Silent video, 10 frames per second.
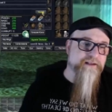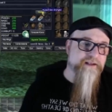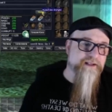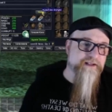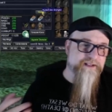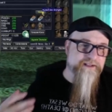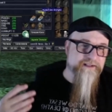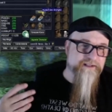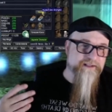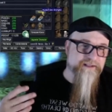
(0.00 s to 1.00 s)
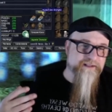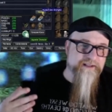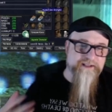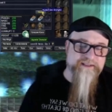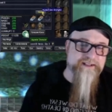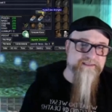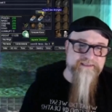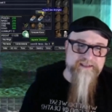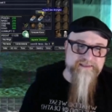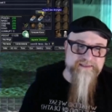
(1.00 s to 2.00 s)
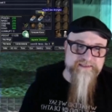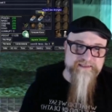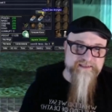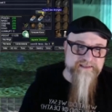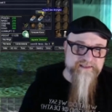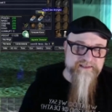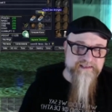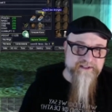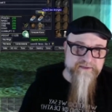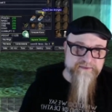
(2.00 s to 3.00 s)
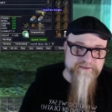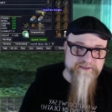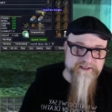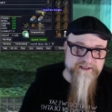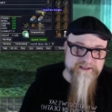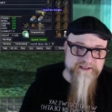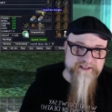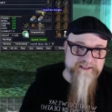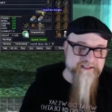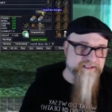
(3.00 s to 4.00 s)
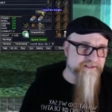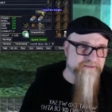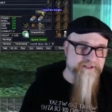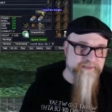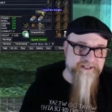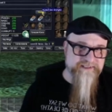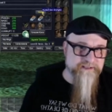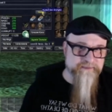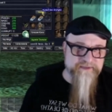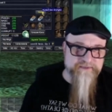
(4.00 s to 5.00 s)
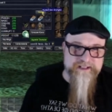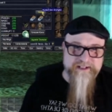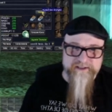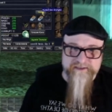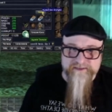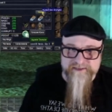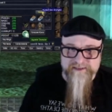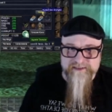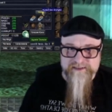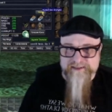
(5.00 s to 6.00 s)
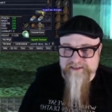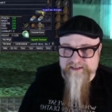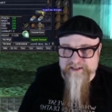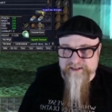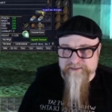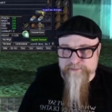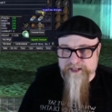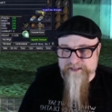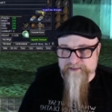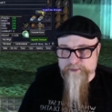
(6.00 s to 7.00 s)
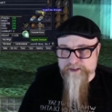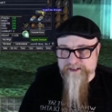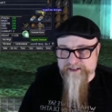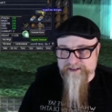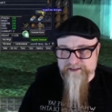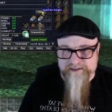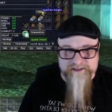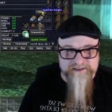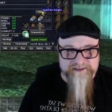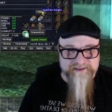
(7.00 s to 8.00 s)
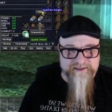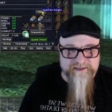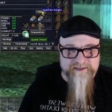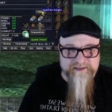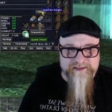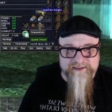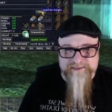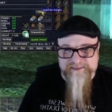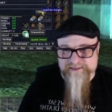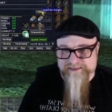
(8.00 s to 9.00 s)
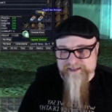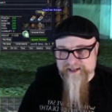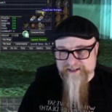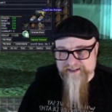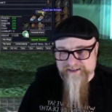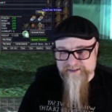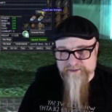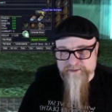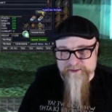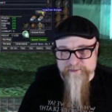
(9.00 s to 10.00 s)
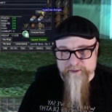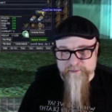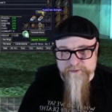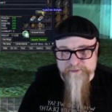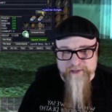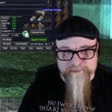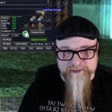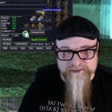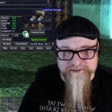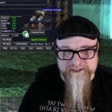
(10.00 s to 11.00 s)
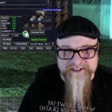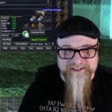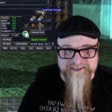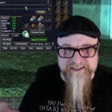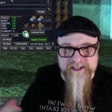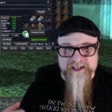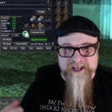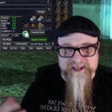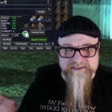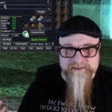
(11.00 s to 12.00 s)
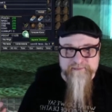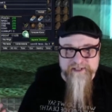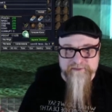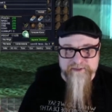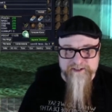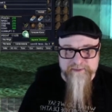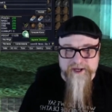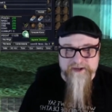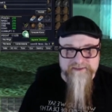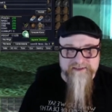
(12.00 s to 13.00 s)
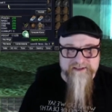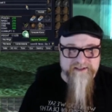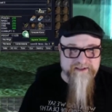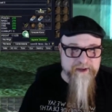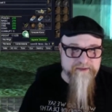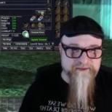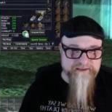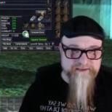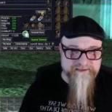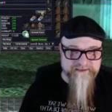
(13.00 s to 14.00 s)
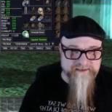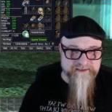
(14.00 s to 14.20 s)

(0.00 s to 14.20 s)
Uh, and that's that's you know uh, I think on one of my tips videos, uh, possibly uh, it's it's it was one of my most popular videos. I actually made one about uh, about this,